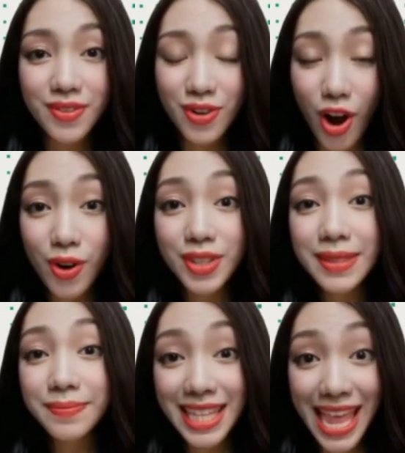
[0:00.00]
for only
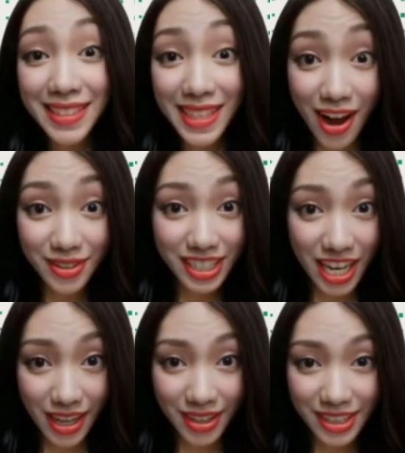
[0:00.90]

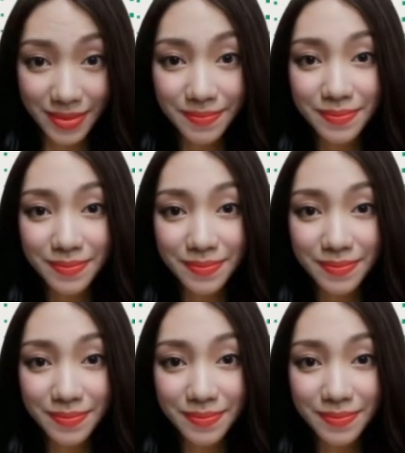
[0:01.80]
$10,000.